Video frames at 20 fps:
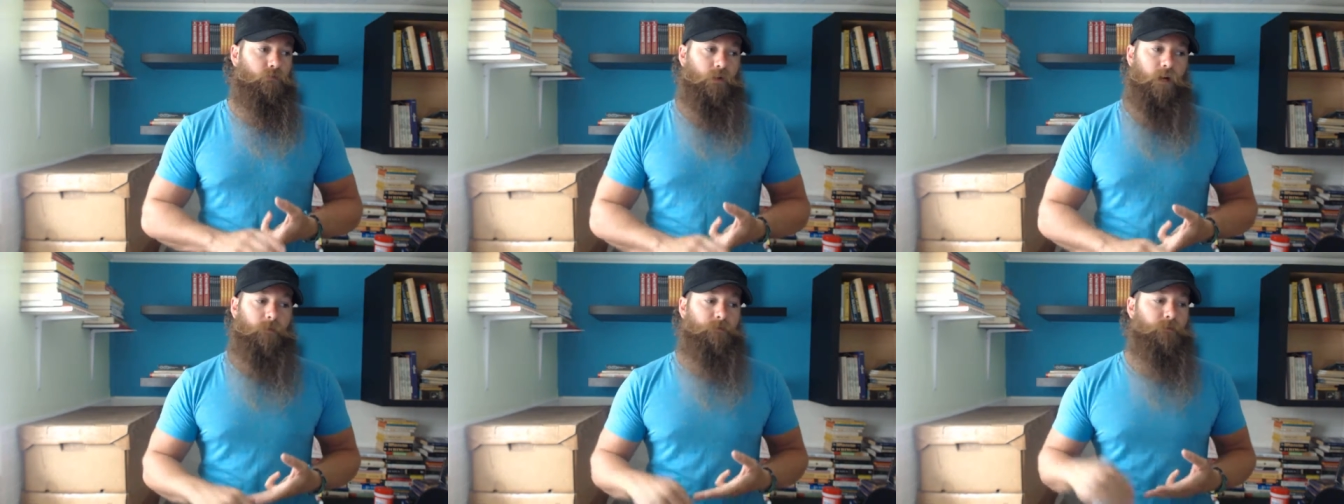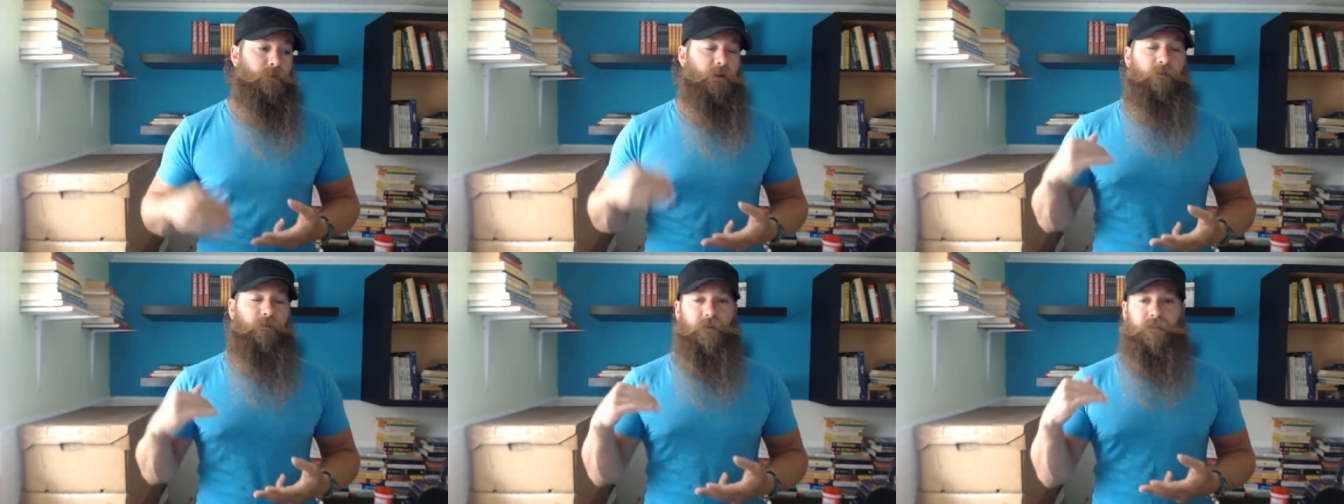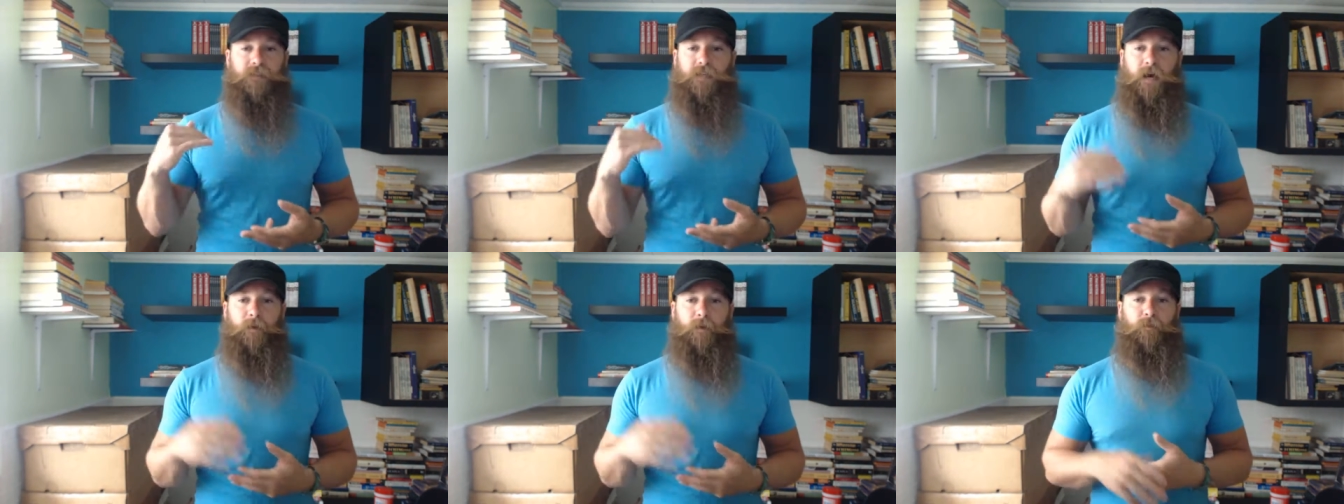up there in the
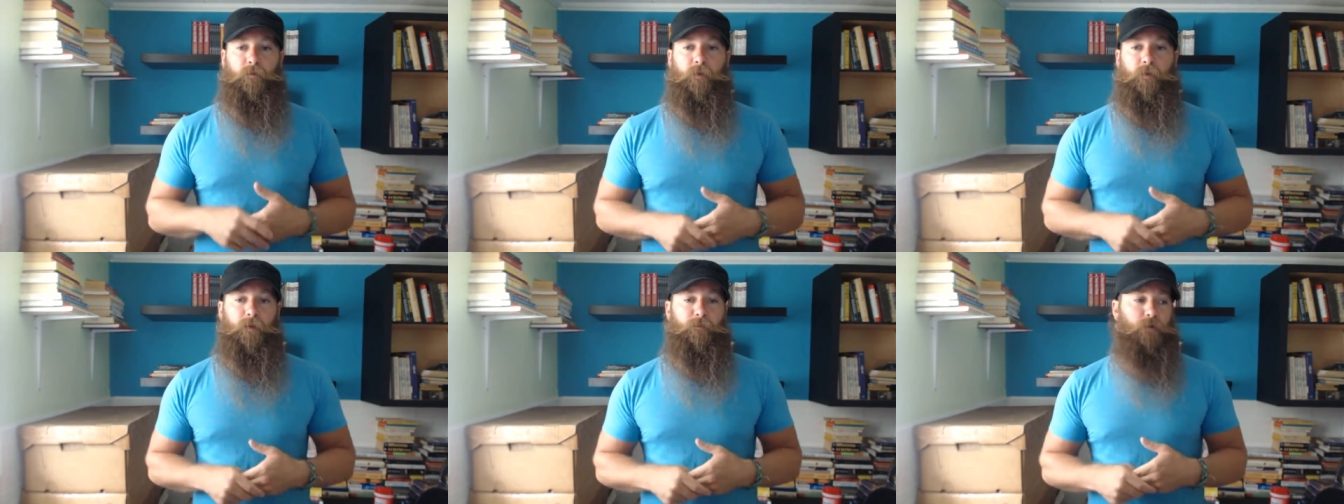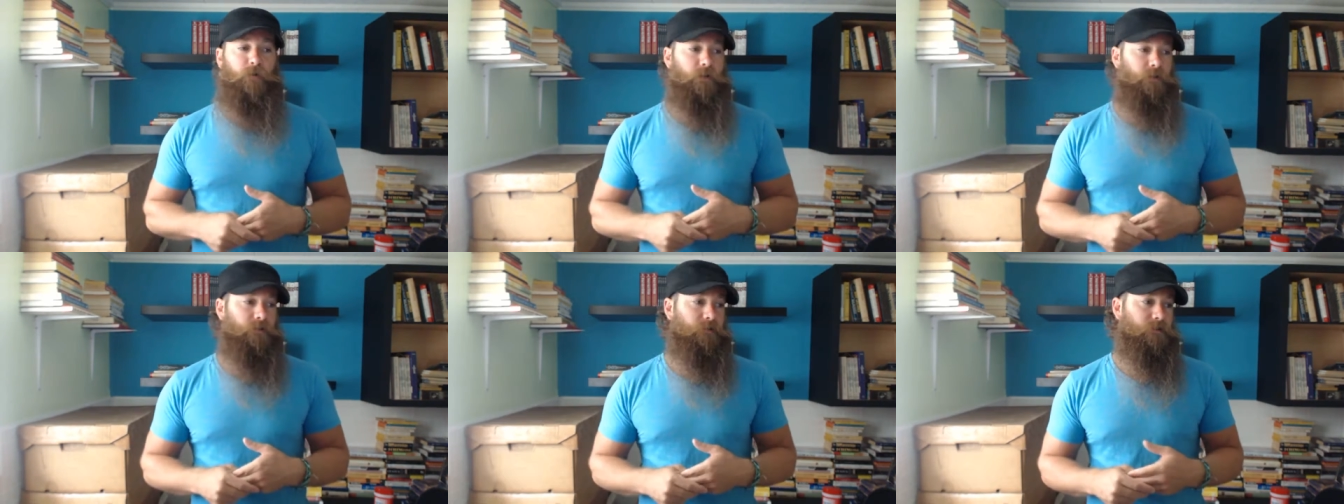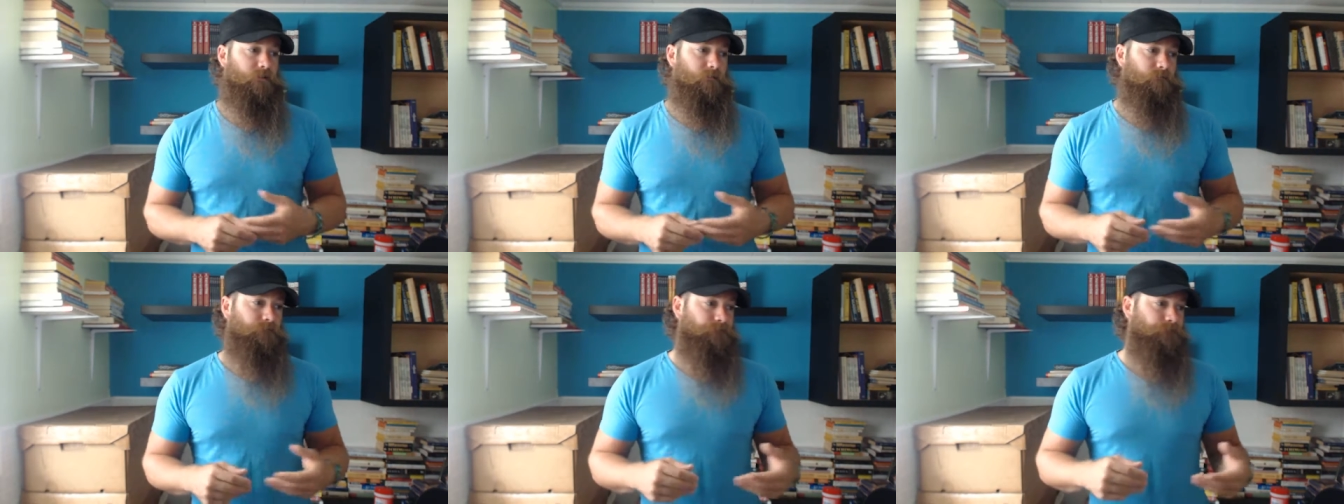top of my
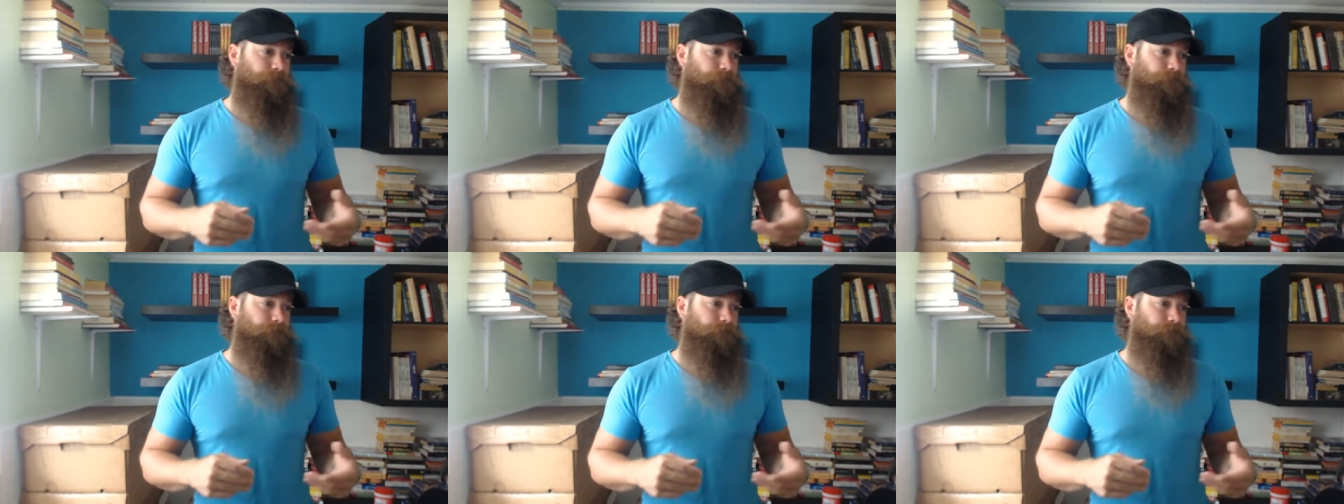books,